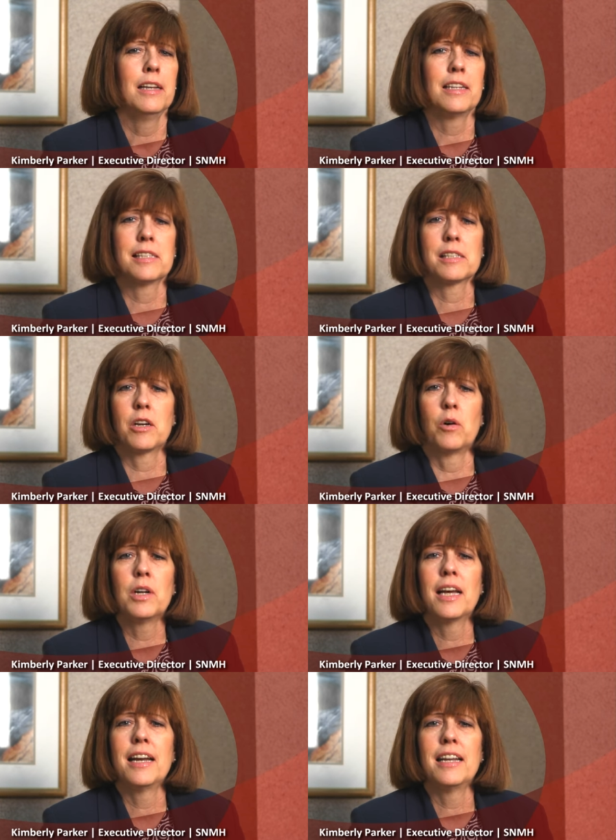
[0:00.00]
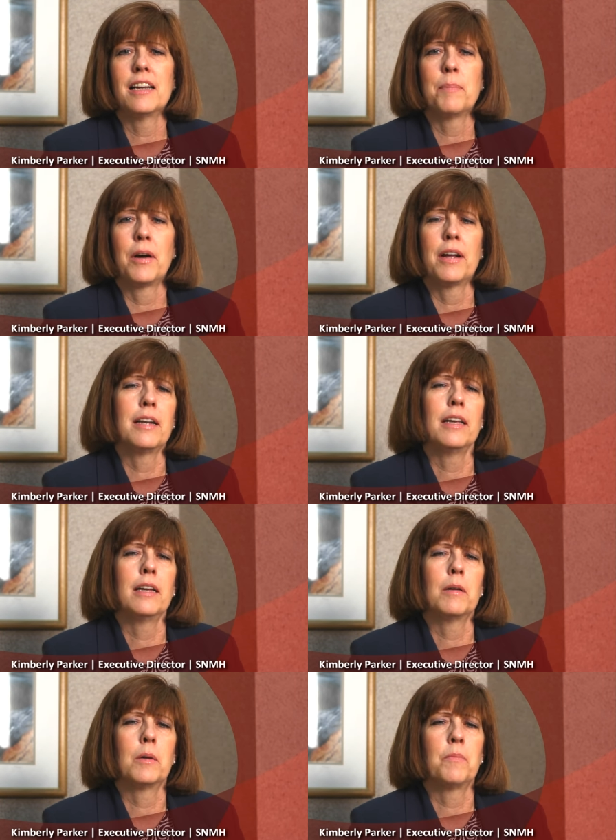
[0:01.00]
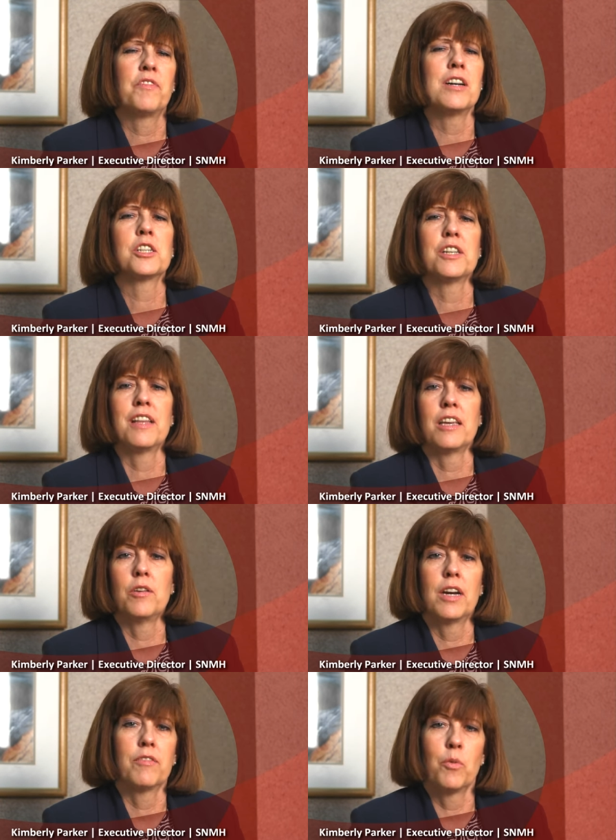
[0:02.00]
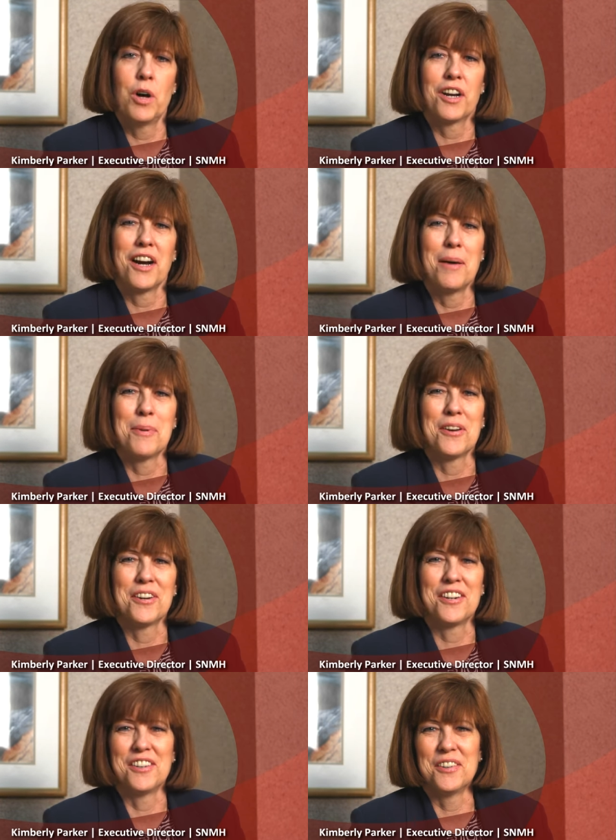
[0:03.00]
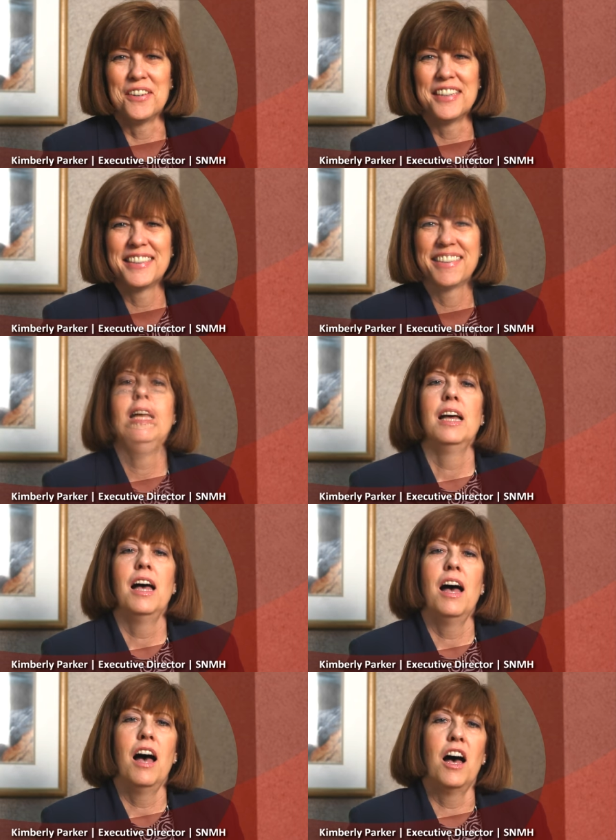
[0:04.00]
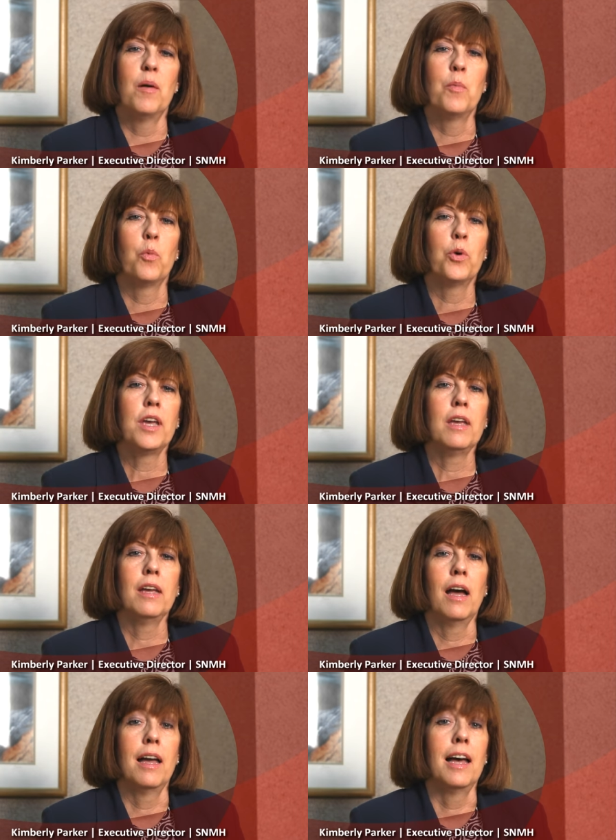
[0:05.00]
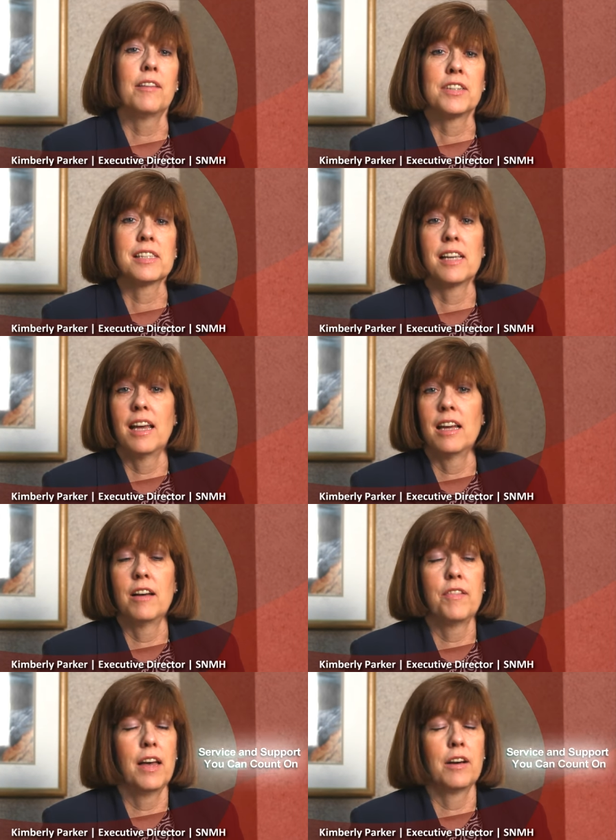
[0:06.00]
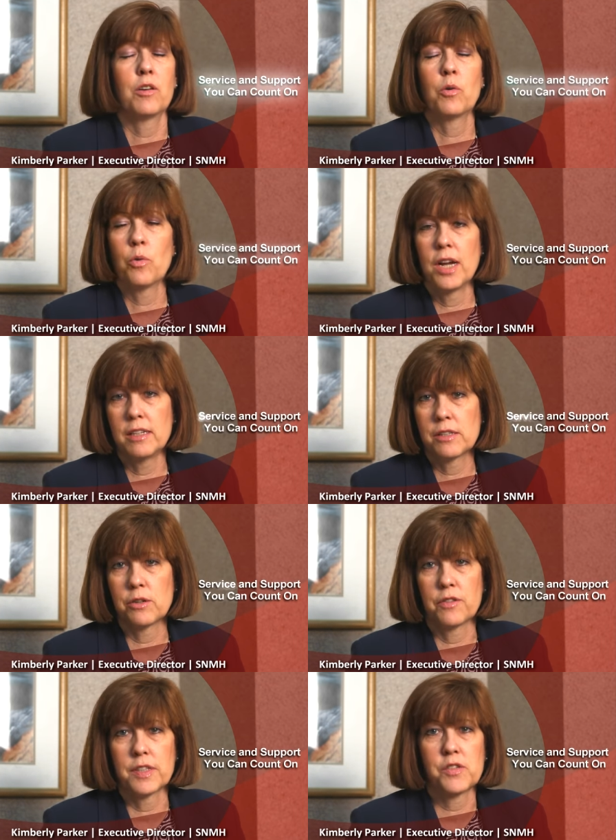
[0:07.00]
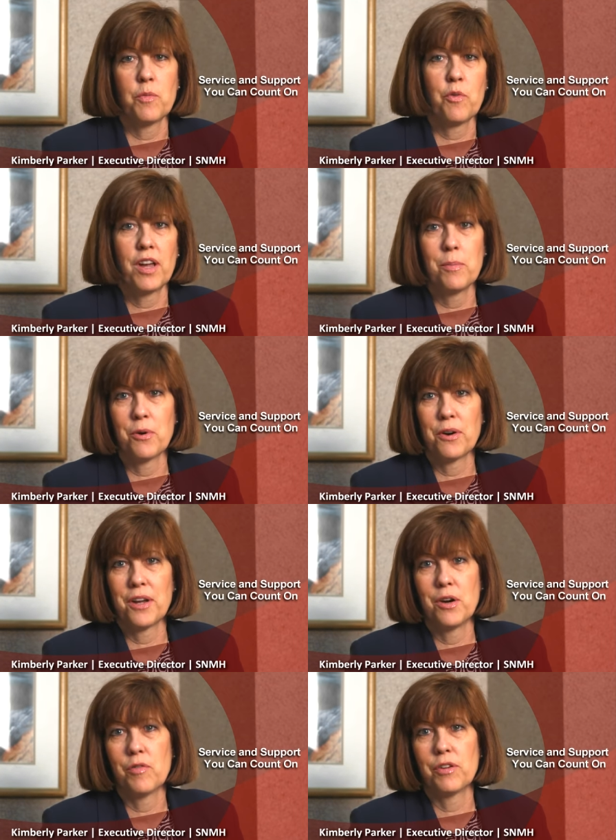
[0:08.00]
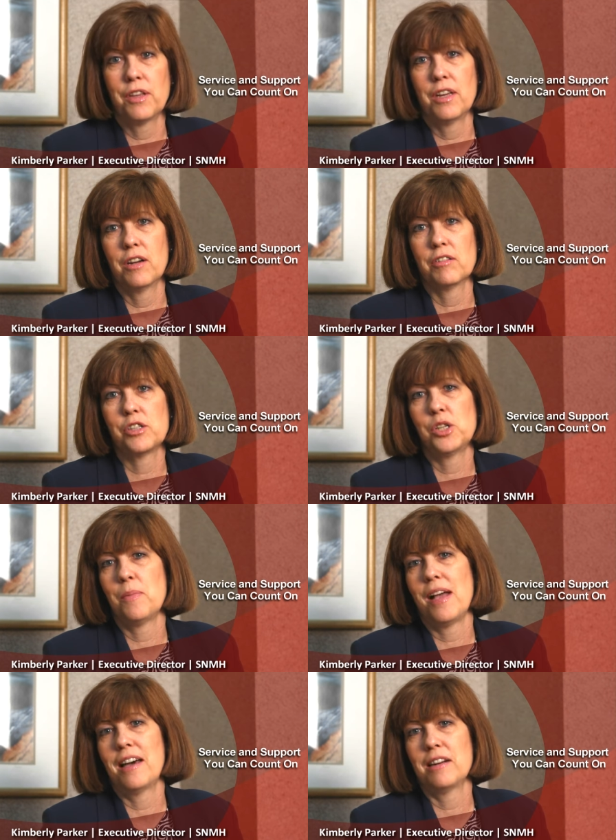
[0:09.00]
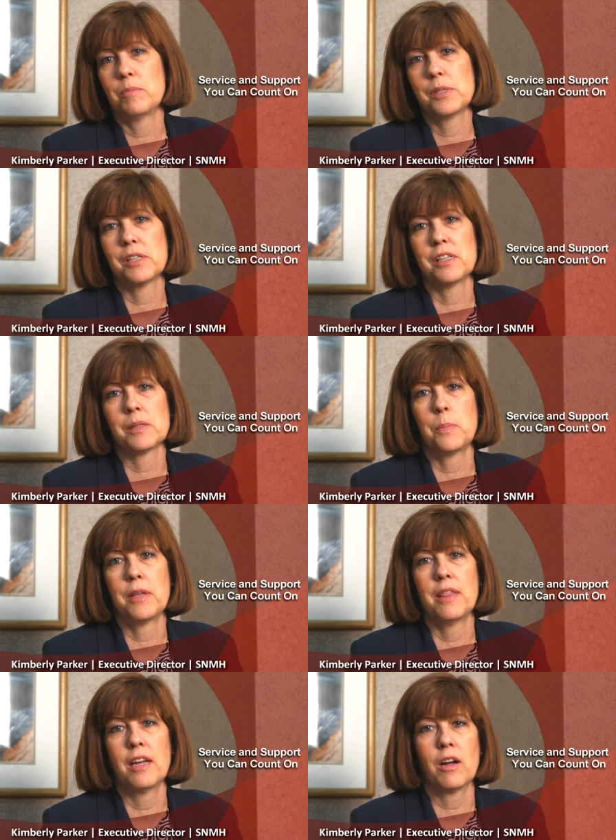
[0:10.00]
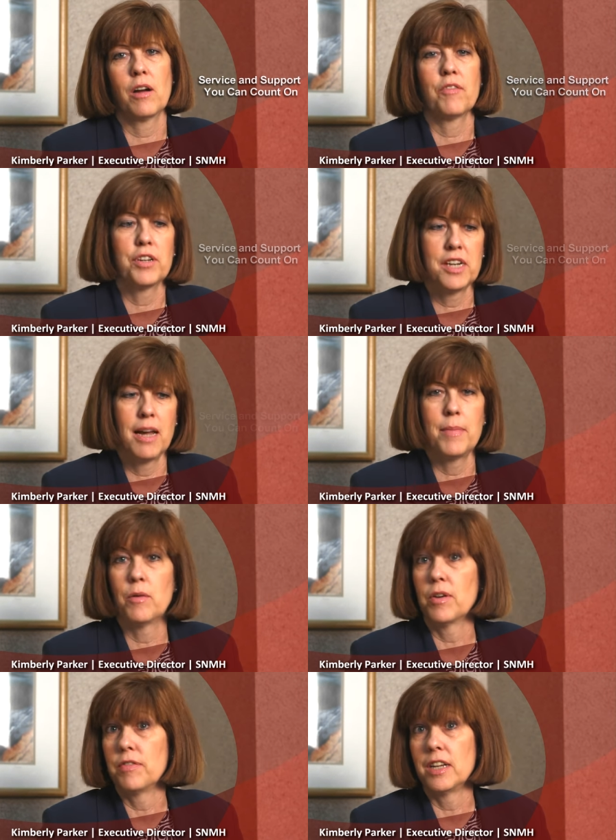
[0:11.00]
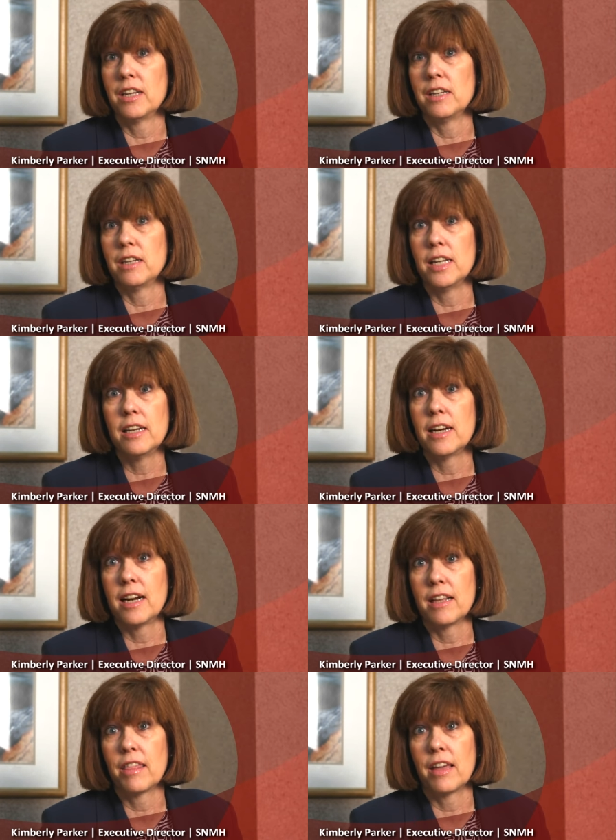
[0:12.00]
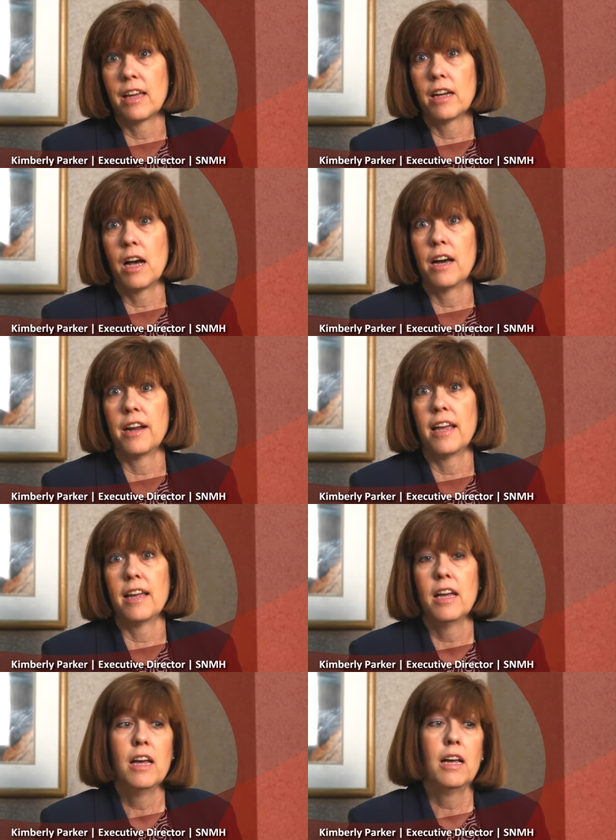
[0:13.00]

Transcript: does collating about any function that you could ever want to copy. Um, we, I have to say, have had great service from Ray Morgan over the years. Jim Adams has been there every time that we've need, needed anything on a